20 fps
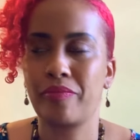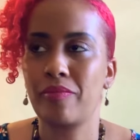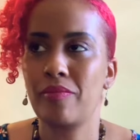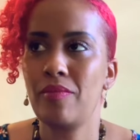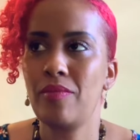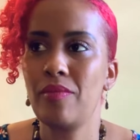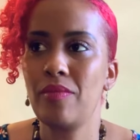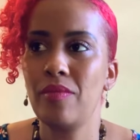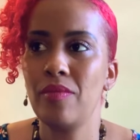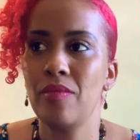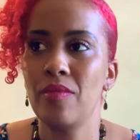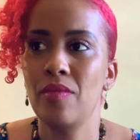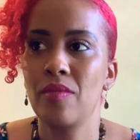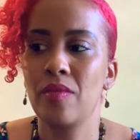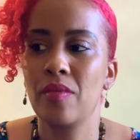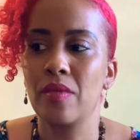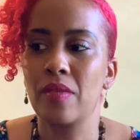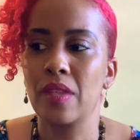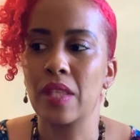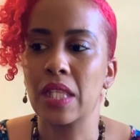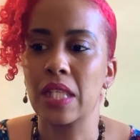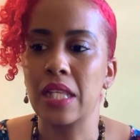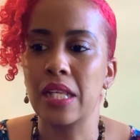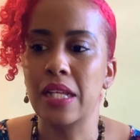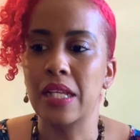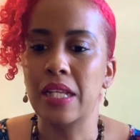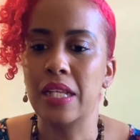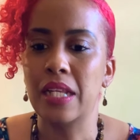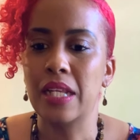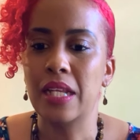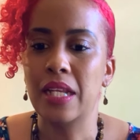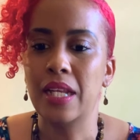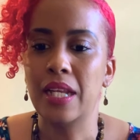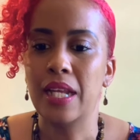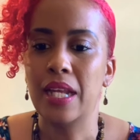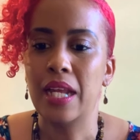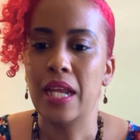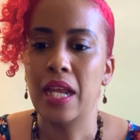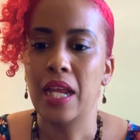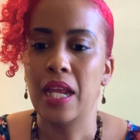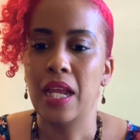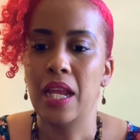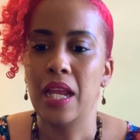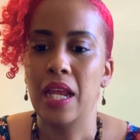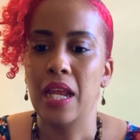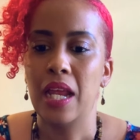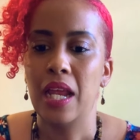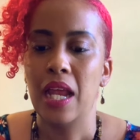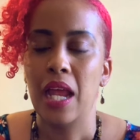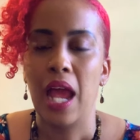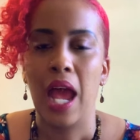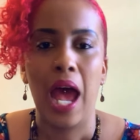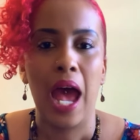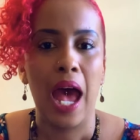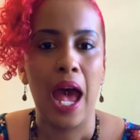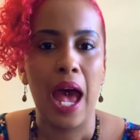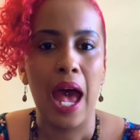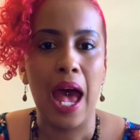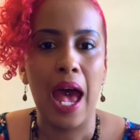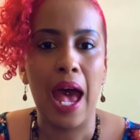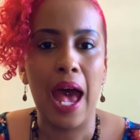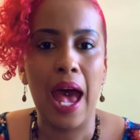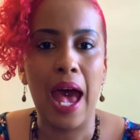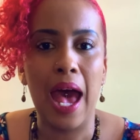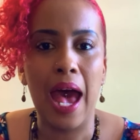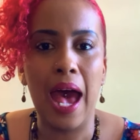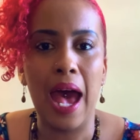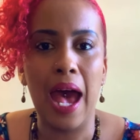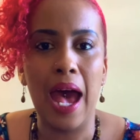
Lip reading: Nobody speaks.